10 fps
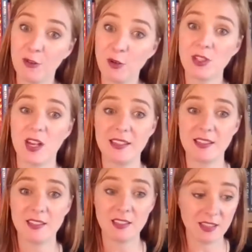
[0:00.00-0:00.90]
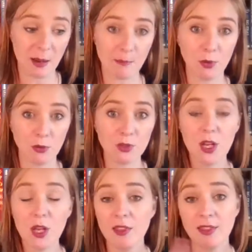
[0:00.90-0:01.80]
full size samples
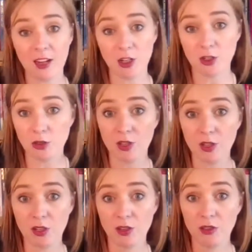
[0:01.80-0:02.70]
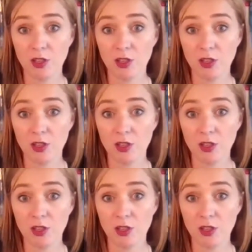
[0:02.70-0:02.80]
than I do the